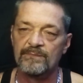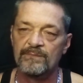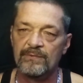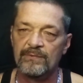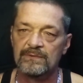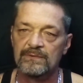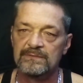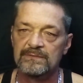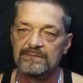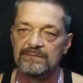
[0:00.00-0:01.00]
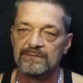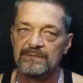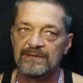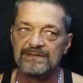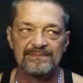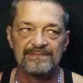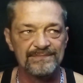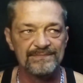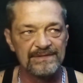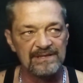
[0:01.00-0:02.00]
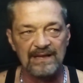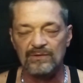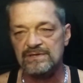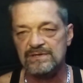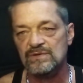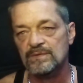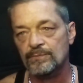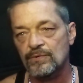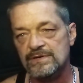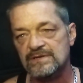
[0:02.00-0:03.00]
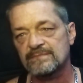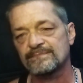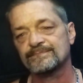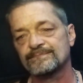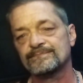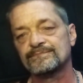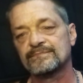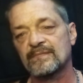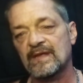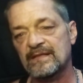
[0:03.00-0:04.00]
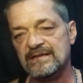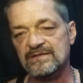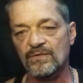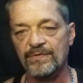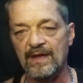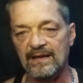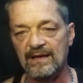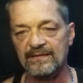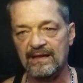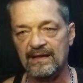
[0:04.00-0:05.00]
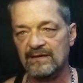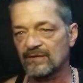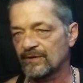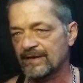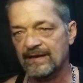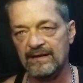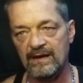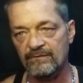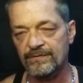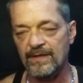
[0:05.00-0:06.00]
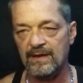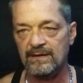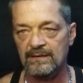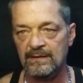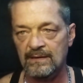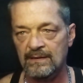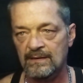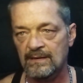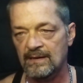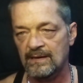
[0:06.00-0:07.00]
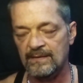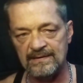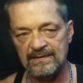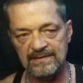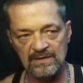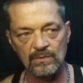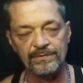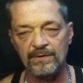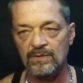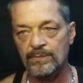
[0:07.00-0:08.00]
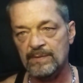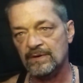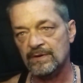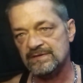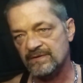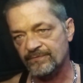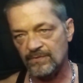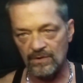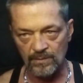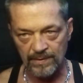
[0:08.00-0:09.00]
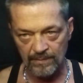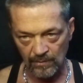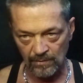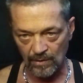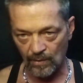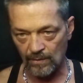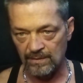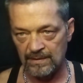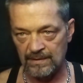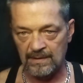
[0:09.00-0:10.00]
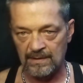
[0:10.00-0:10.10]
some people it's, it's like they're still in prison and they still think like that uh, and everything and they deal with other people as if other people are